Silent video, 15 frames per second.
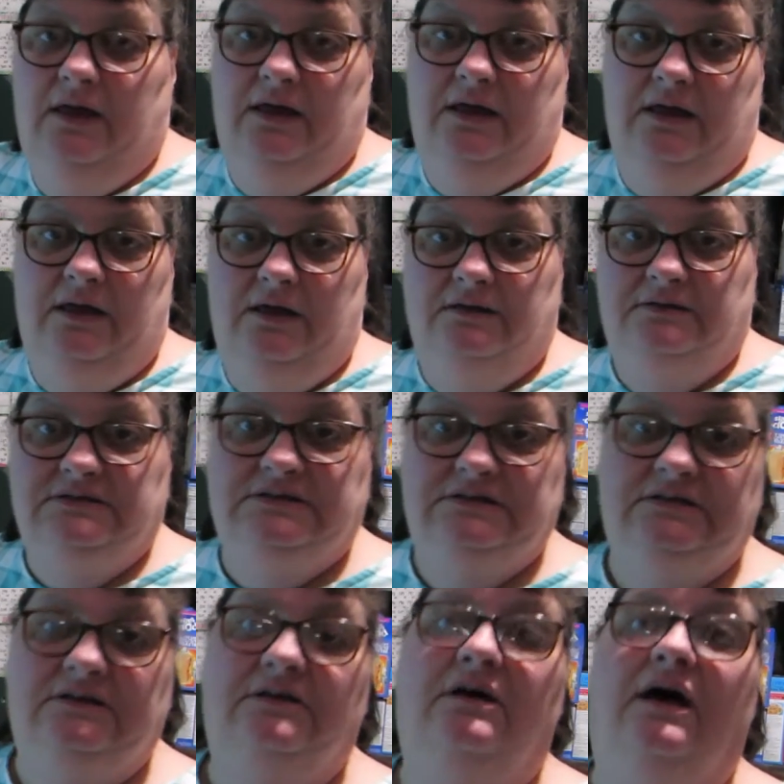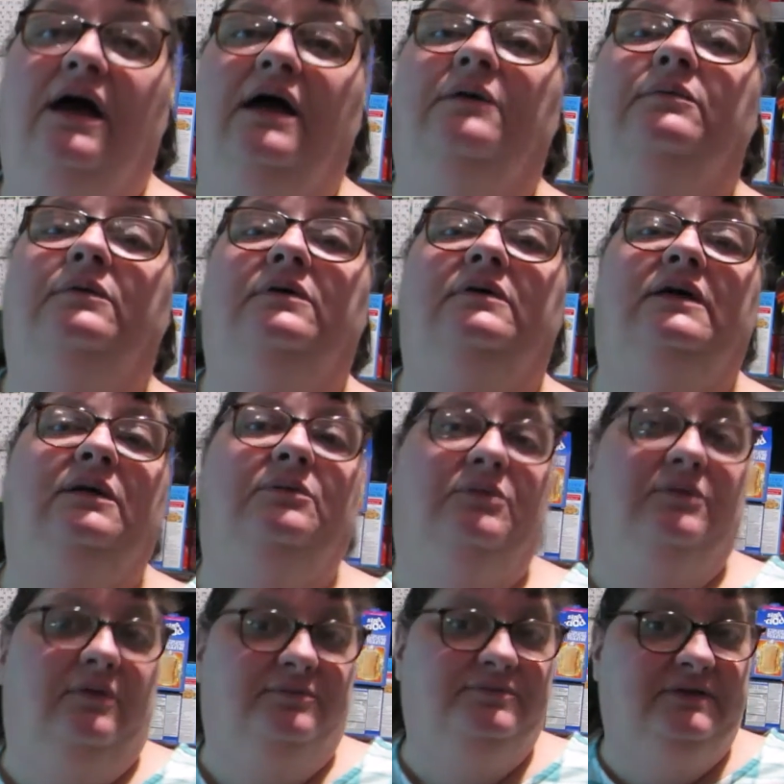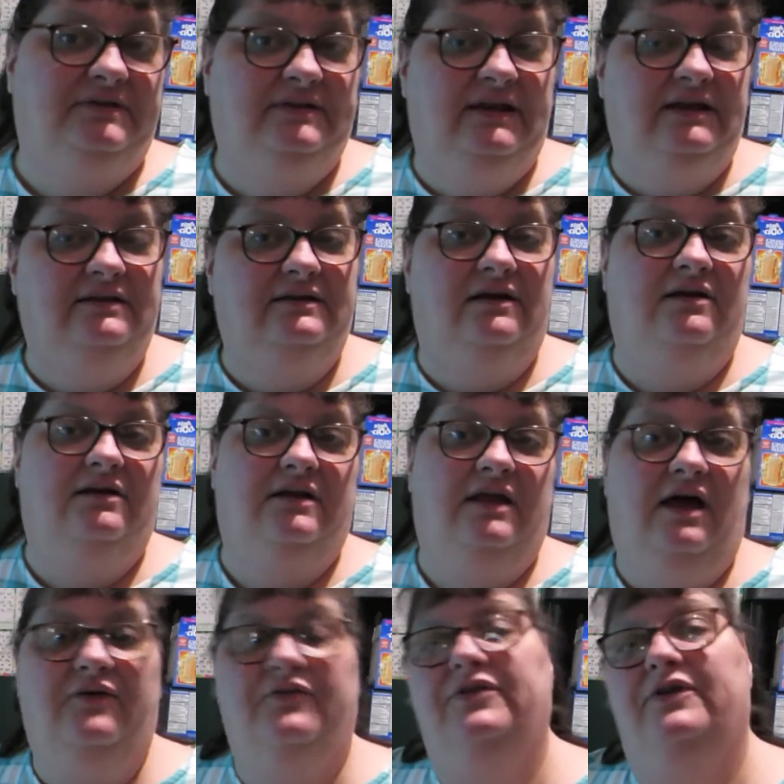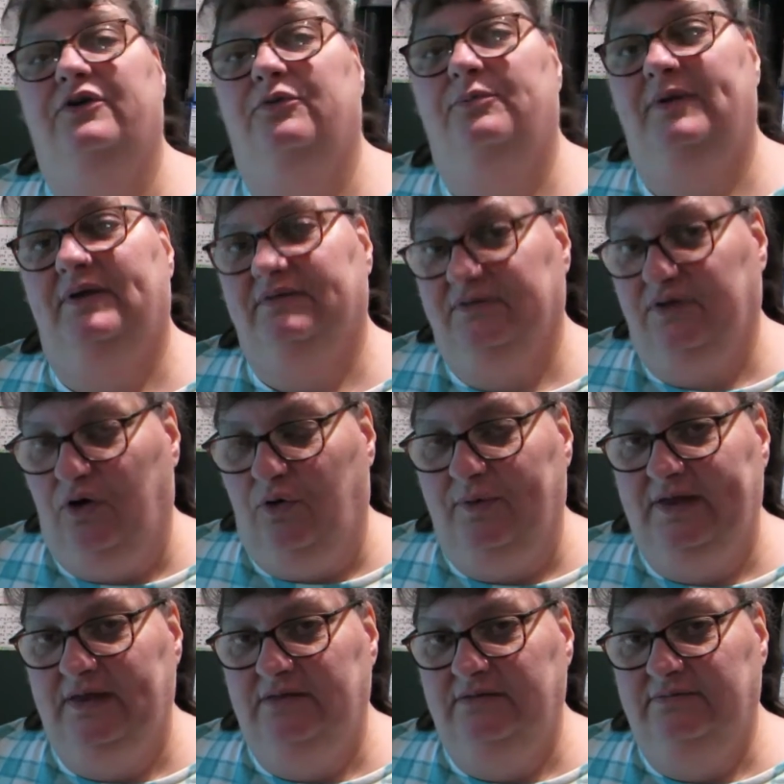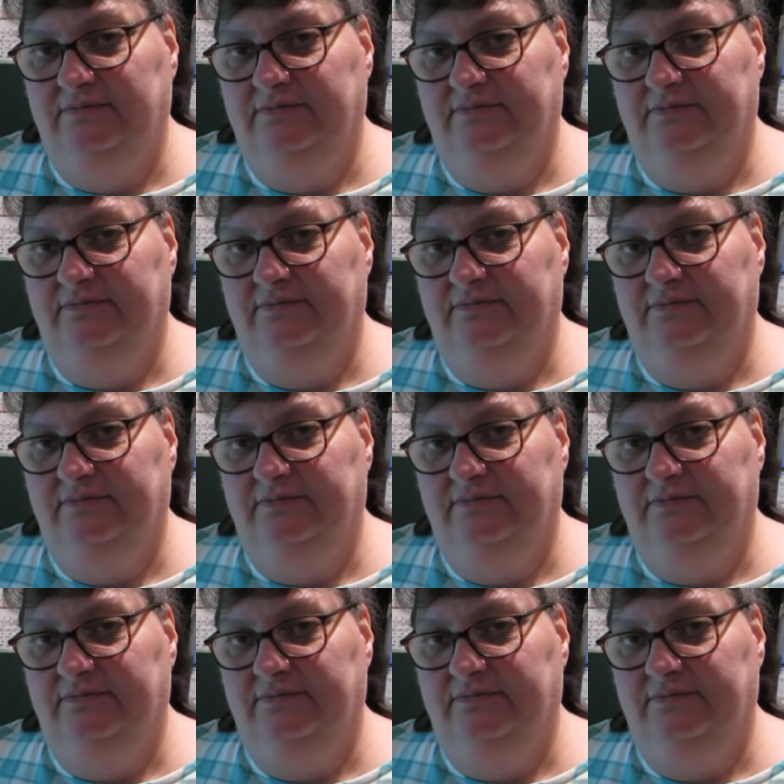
And you know, I will keep you up to date on how therapy is going